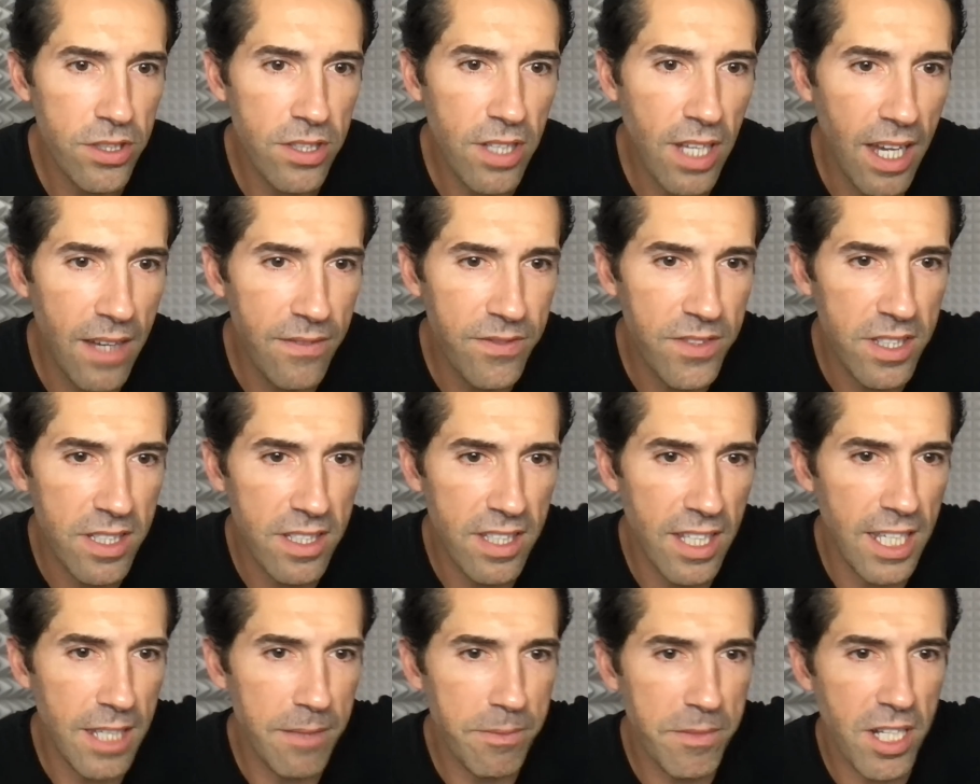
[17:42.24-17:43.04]
to have the
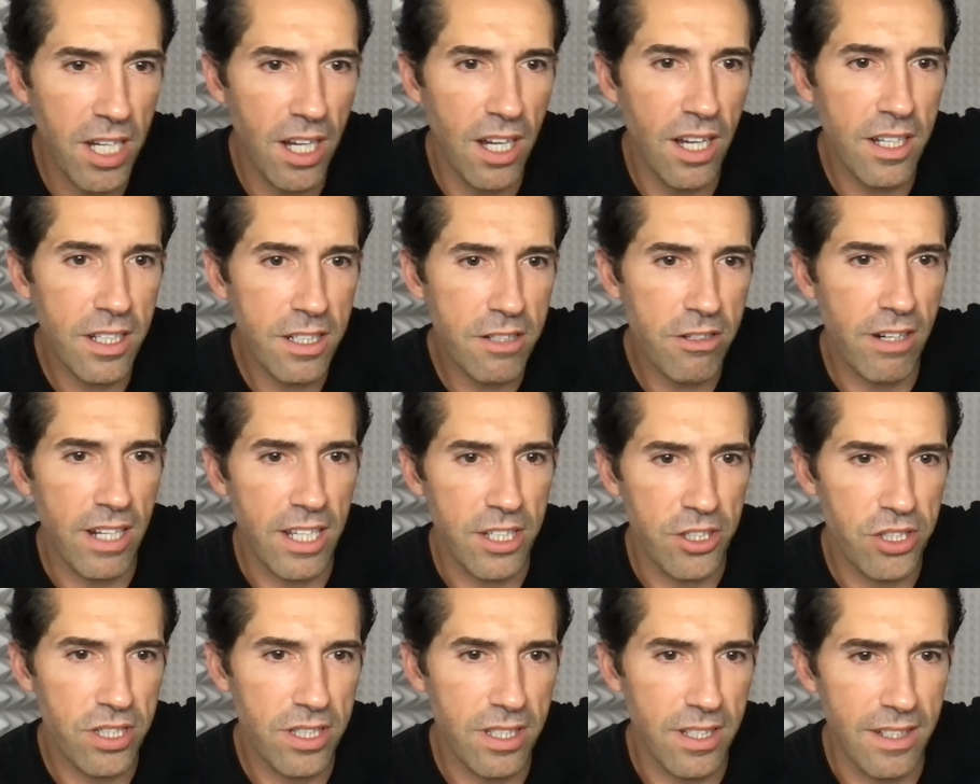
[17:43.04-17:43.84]
same car
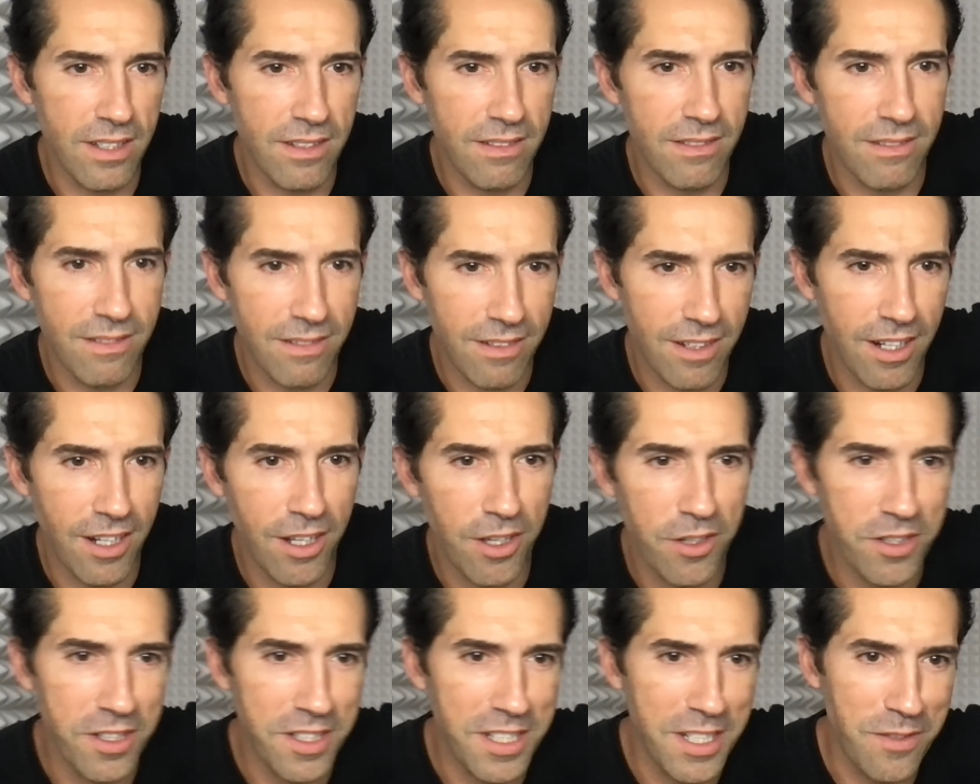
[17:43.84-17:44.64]
crash in a
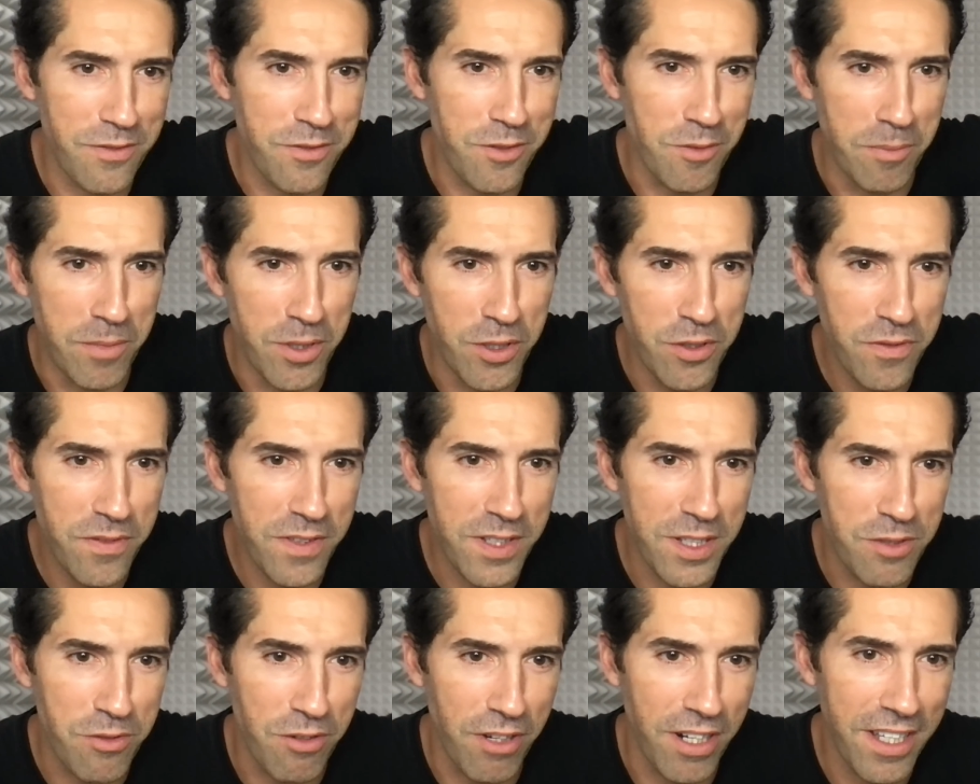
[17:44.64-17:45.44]
load of different movies,
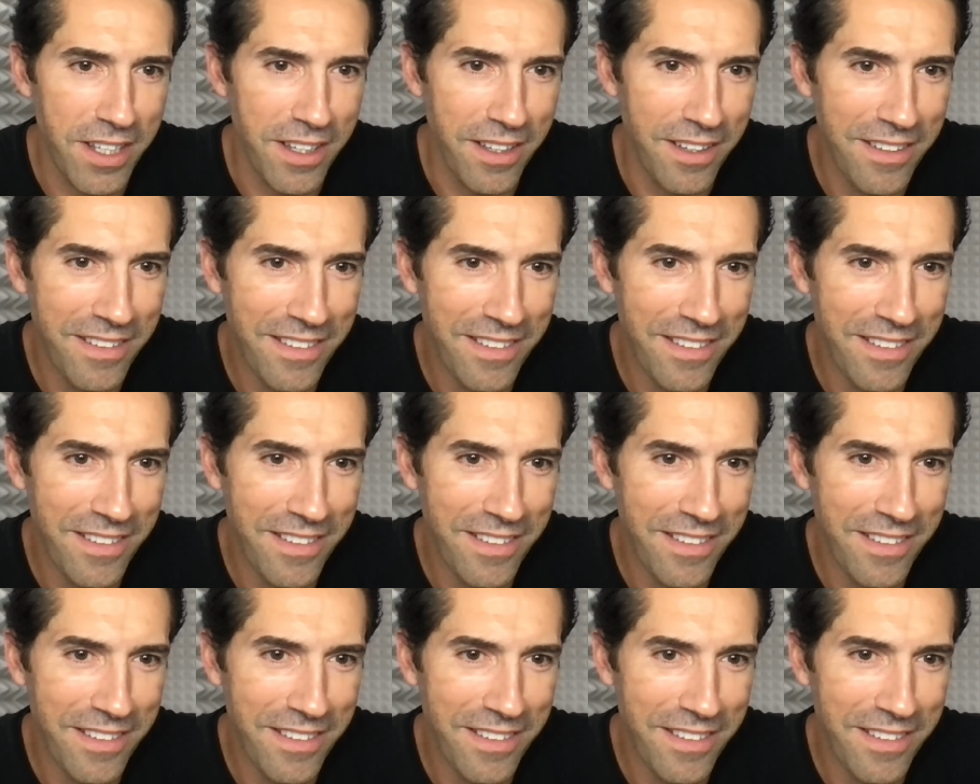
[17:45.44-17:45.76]
right?